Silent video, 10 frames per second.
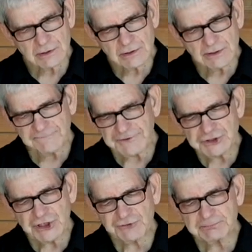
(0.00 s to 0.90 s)
if they're
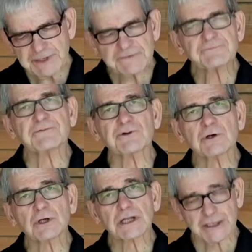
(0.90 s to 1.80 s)
just meant for
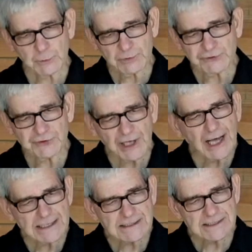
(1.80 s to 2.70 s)
liquids or
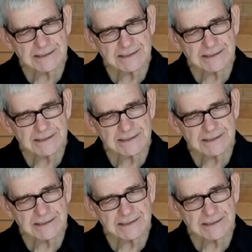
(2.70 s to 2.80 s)
not.